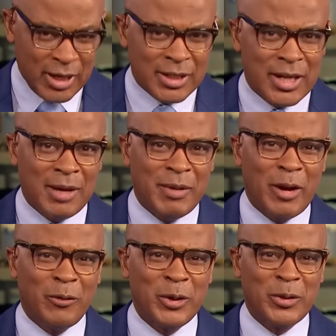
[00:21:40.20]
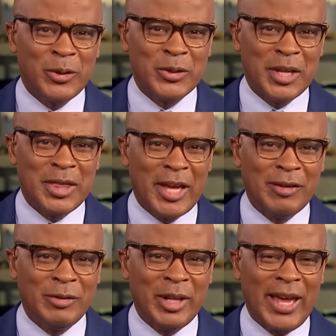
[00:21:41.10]
Time now for your Thursday
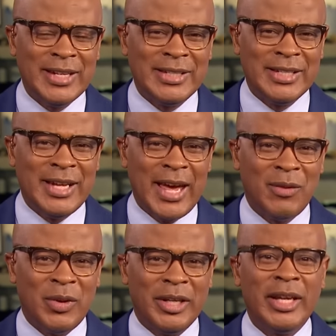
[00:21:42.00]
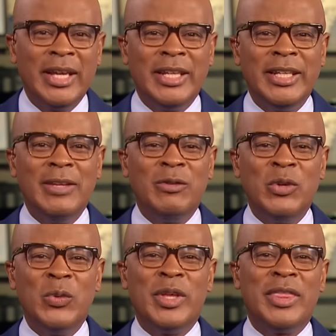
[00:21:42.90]
Thankful, and today I want to leave
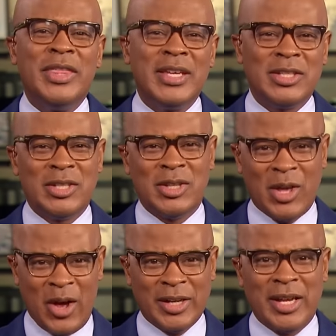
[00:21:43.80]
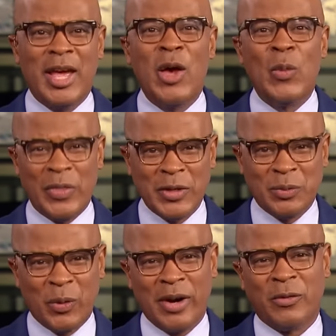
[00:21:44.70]
you with this thought, with
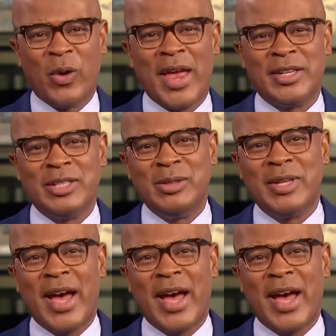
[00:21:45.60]
this prayer of gratitude.